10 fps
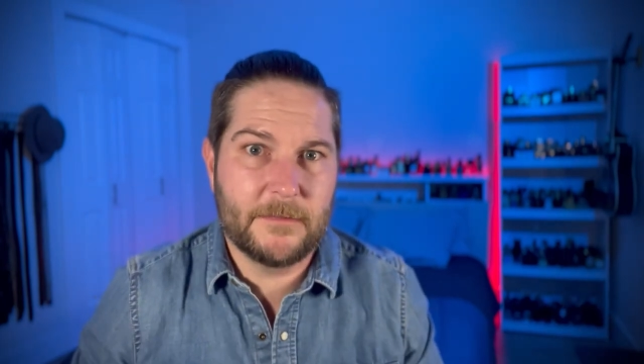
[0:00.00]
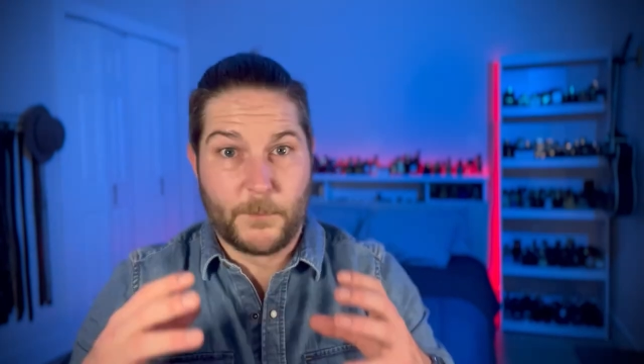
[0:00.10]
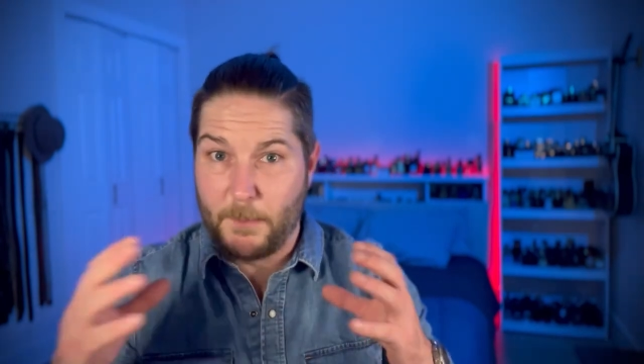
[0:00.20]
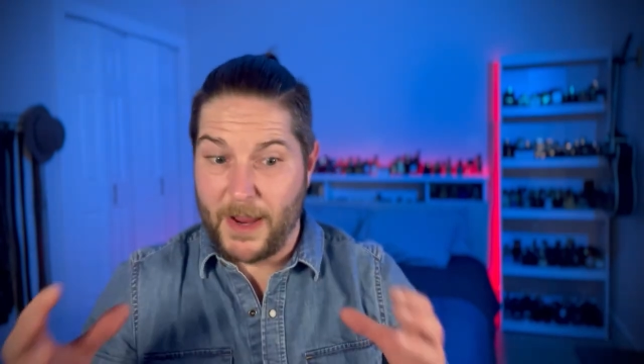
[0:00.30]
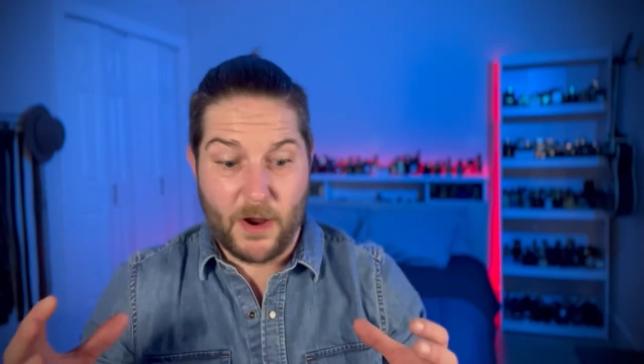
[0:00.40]

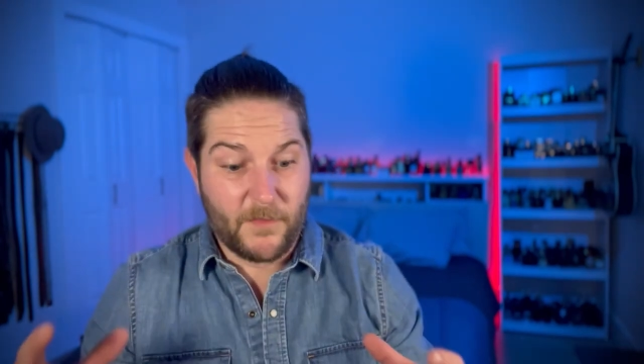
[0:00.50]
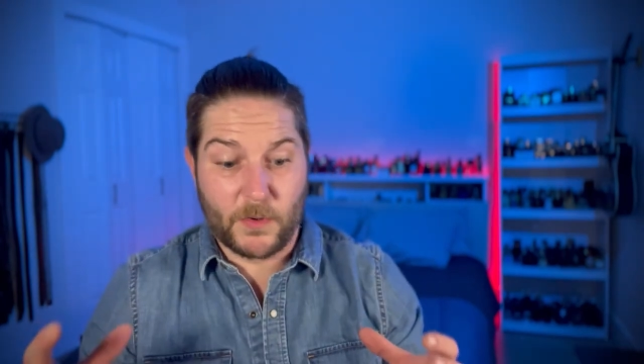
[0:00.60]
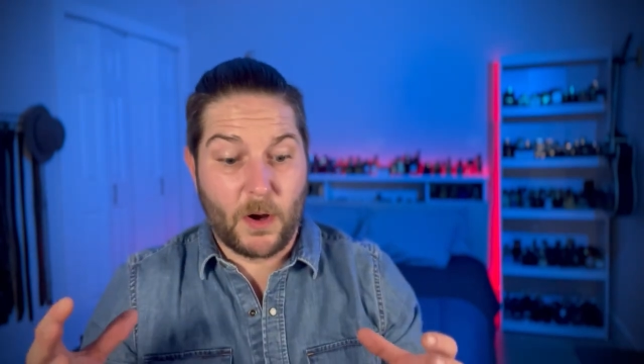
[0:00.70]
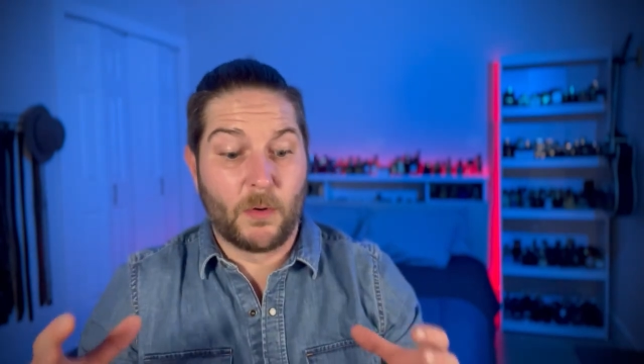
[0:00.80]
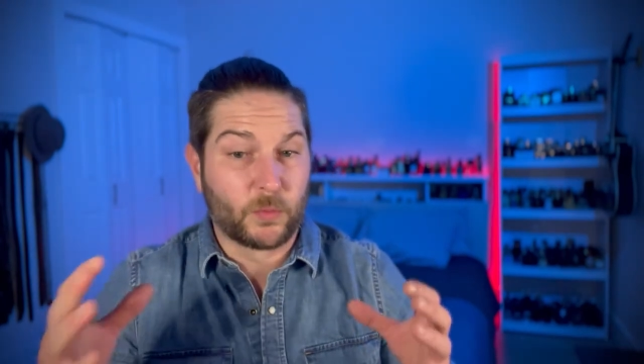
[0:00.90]
But my
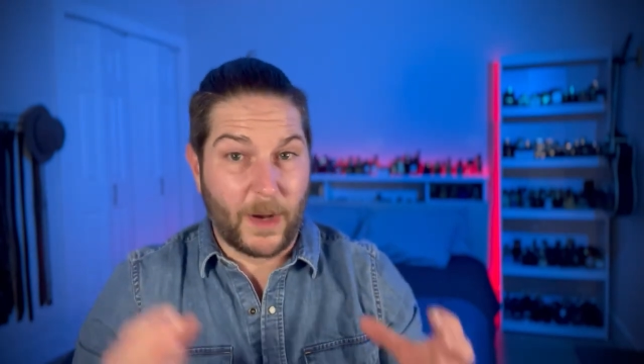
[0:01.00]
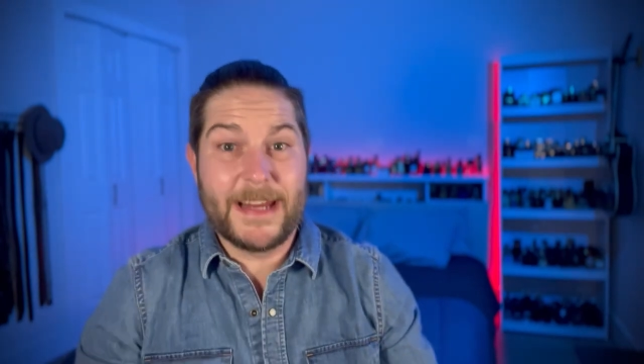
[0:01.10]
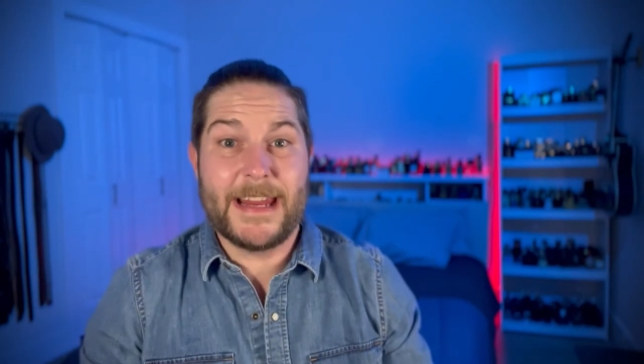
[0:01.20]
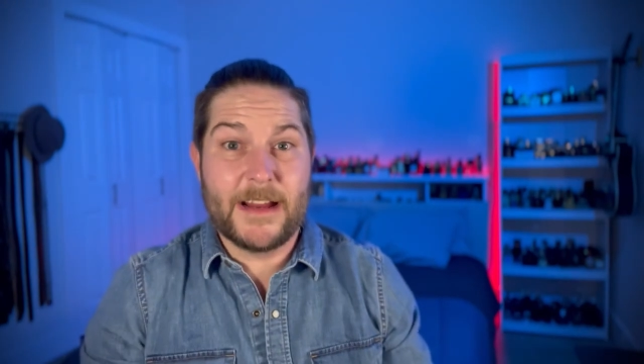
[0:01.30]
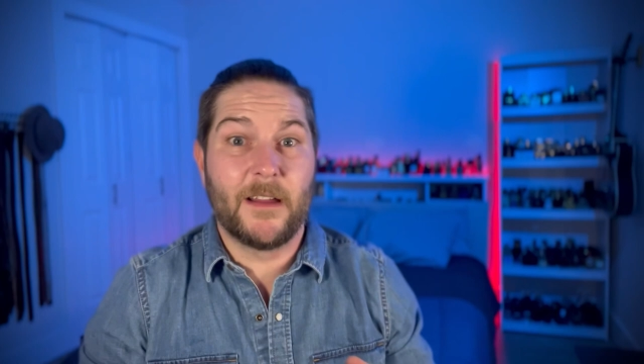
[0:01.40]
overall
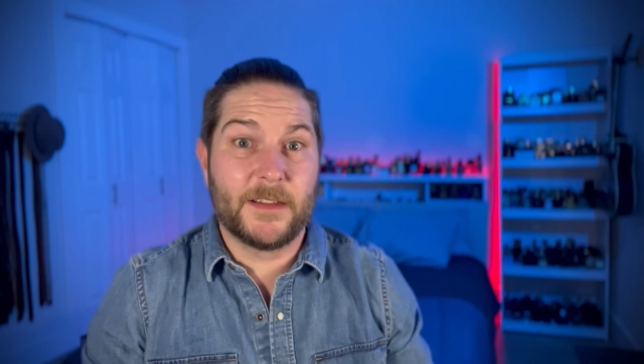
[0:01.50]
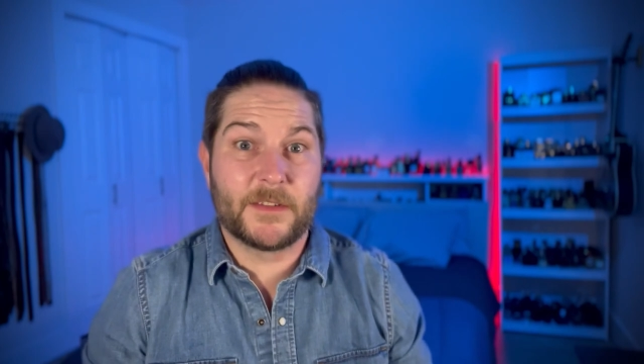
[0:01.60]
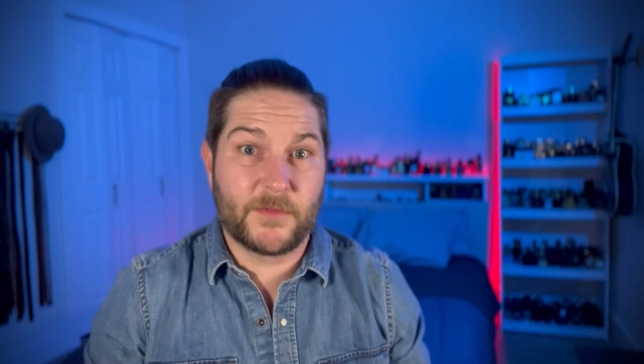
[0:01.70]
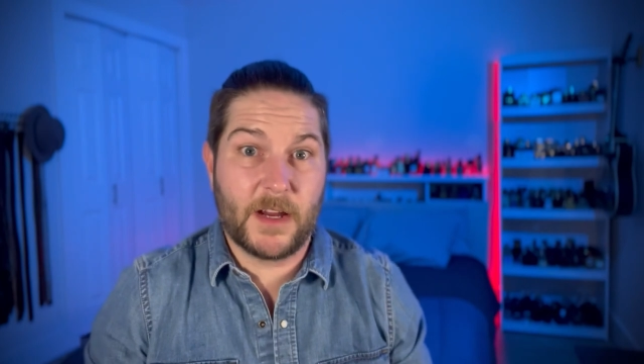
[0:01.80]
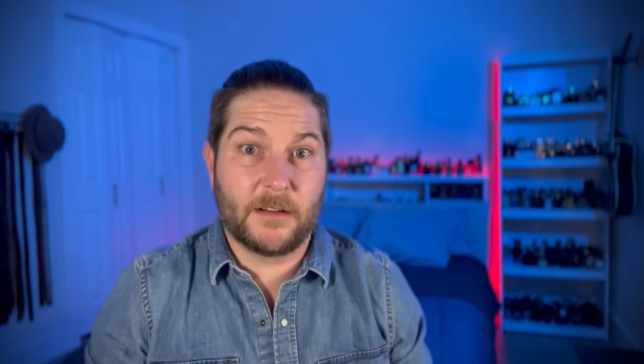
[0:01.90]
ranking on this
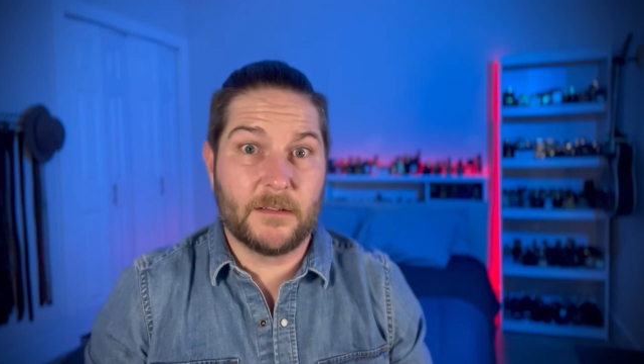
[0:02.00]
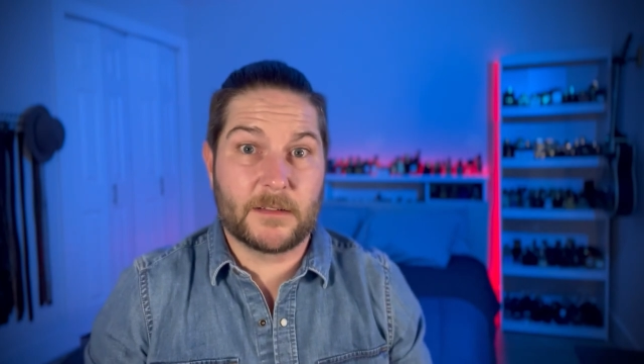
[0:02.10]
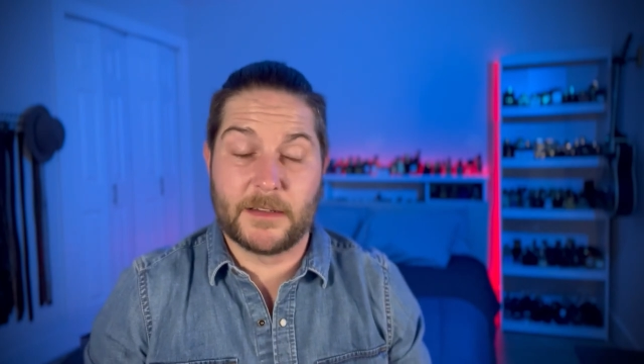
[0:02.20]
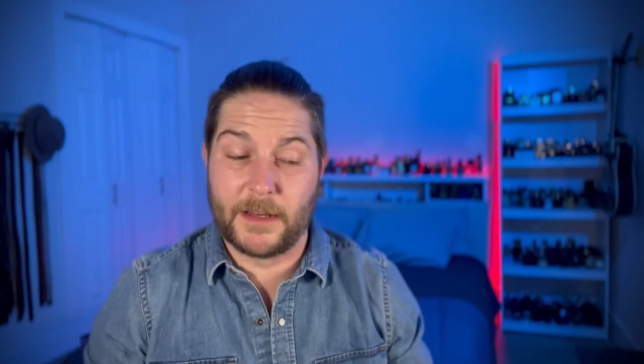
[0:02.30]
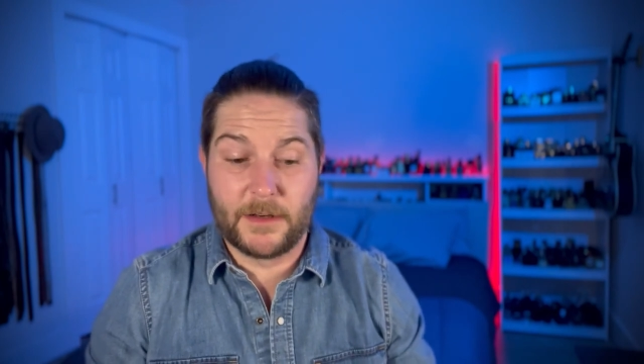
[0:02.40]

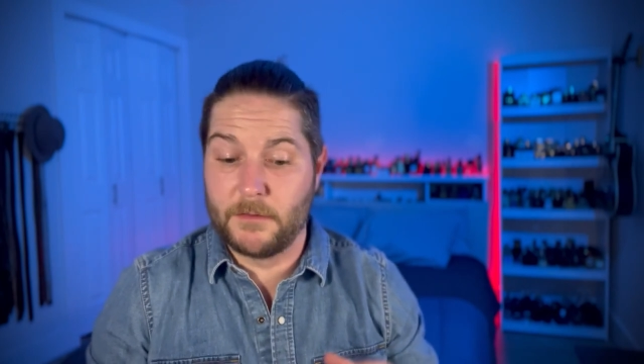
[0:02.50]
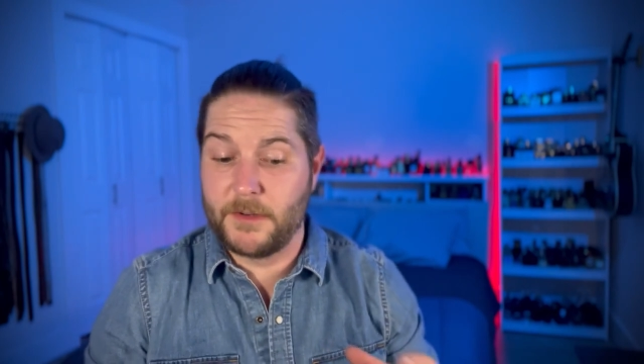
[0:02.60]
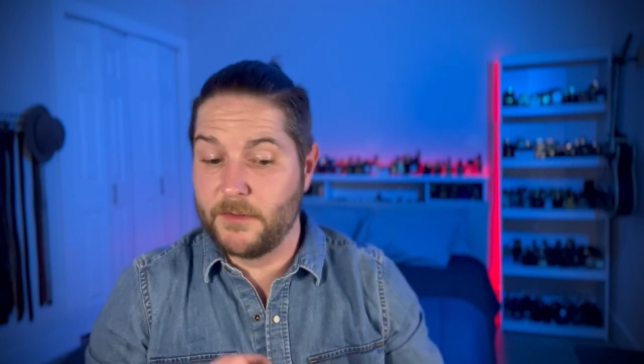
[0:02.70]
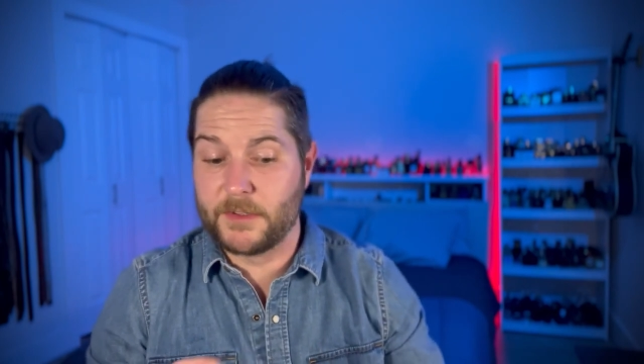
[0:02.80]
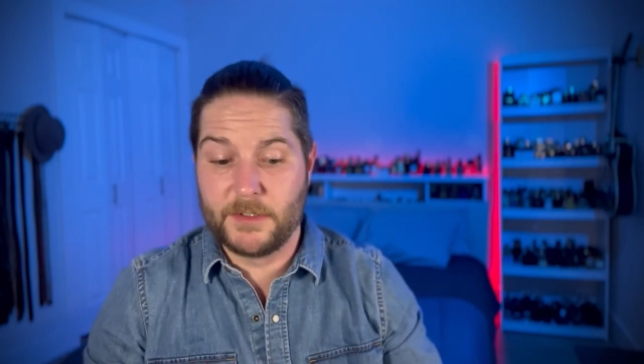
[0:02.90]
fragrance, and I don't
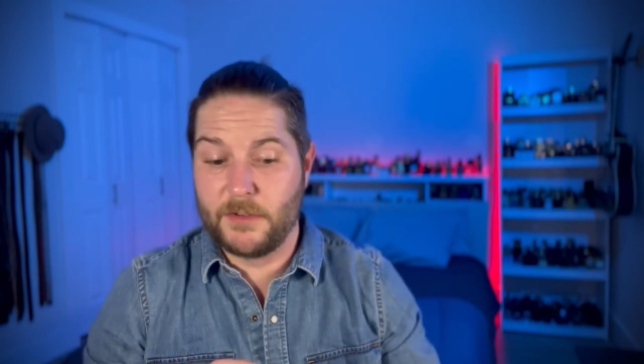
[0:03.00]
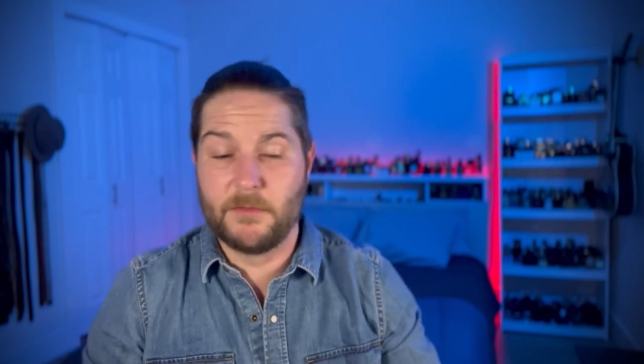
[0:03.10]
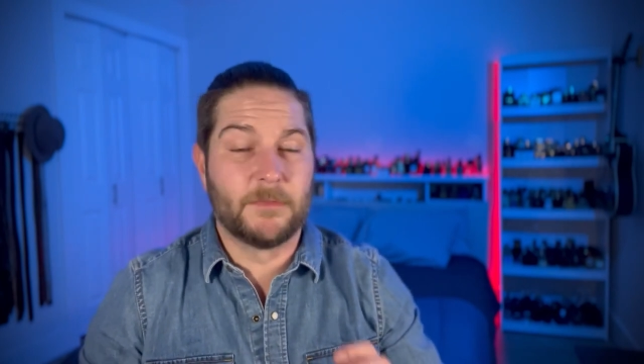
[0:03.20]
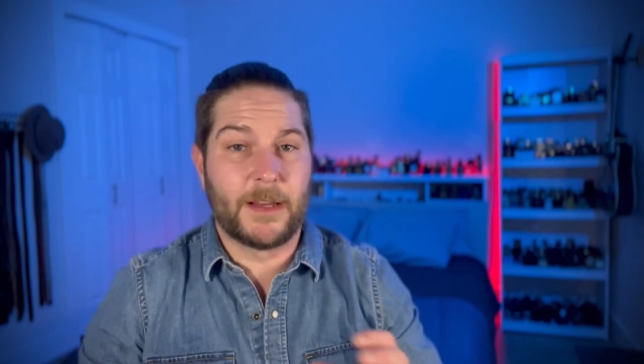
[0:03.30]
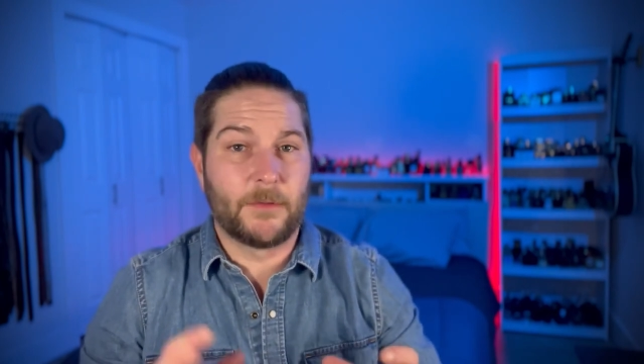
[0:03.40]
usually
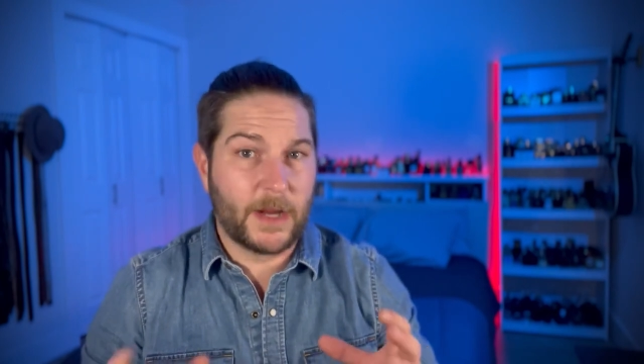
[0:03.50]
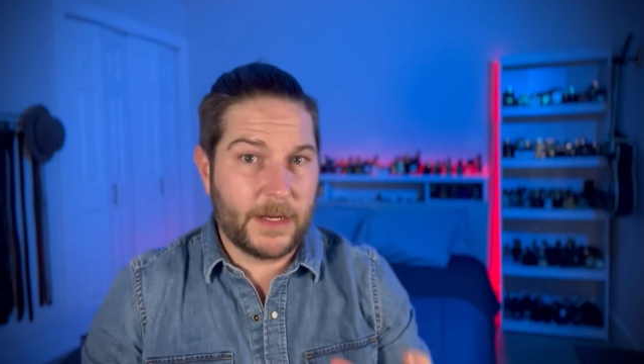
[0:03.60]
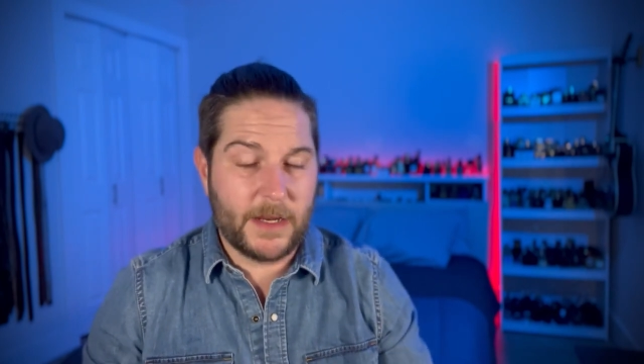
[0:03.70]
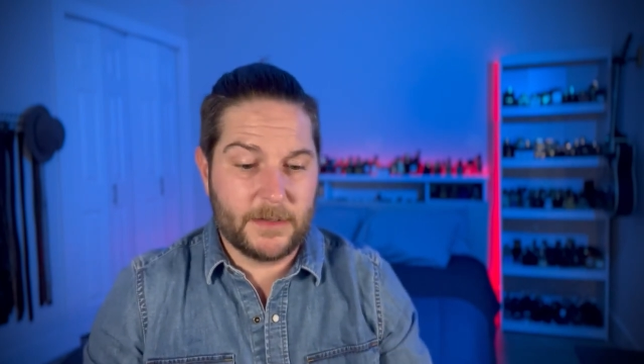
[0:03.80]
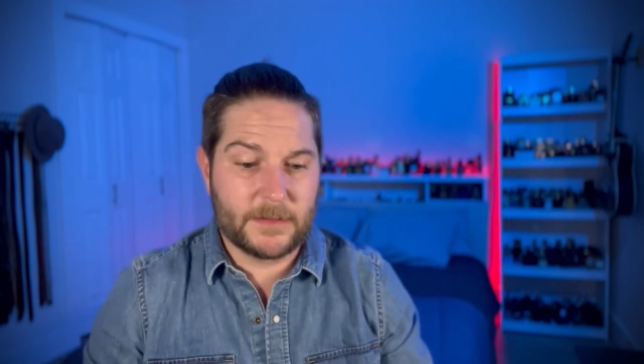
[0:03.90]
do like
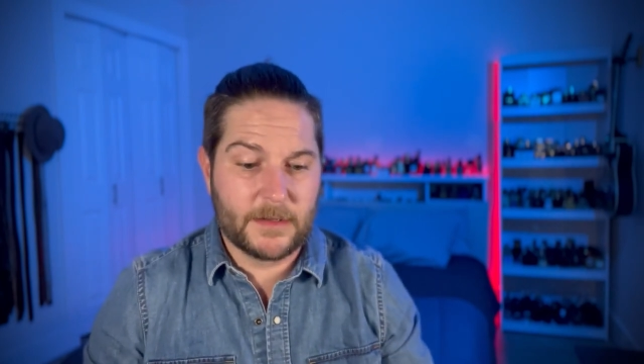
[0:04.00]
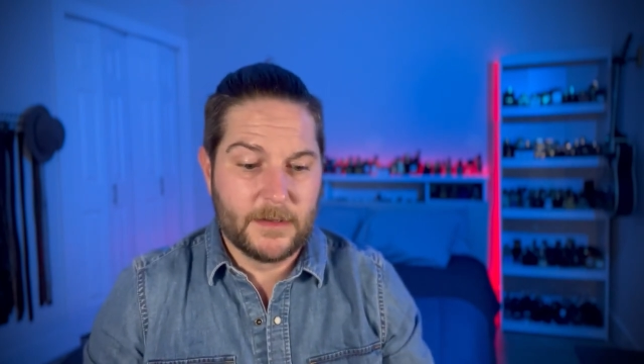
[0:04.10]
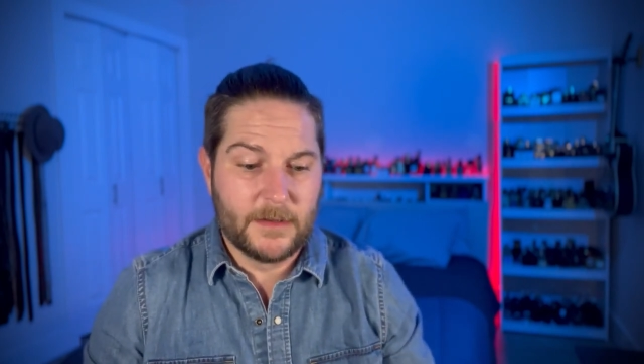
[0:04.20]
rankings,